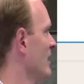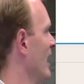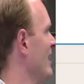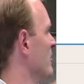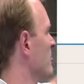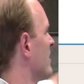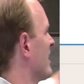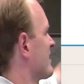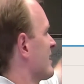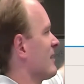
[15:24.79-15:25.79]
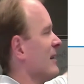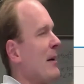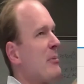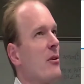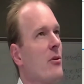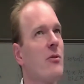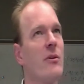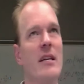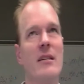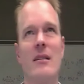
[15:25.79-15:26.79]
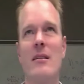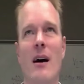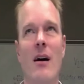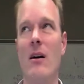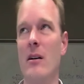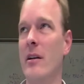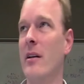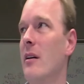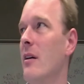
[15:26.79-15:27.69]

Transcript: I know you guys can collapse those trees. It's not hard.